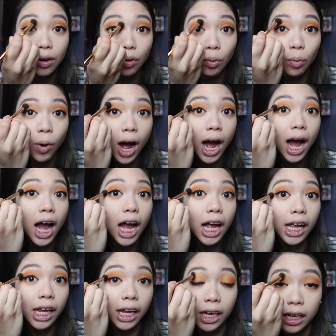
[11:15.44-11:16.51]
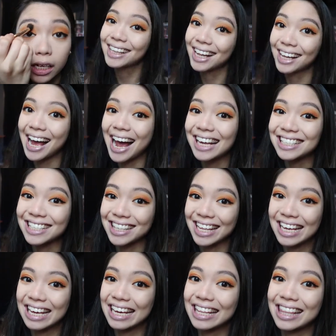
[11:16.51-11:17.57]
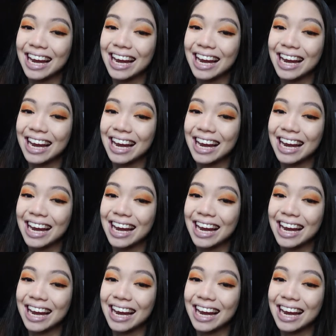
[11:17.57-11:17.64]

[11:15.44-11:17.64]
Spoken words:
Why? The last thing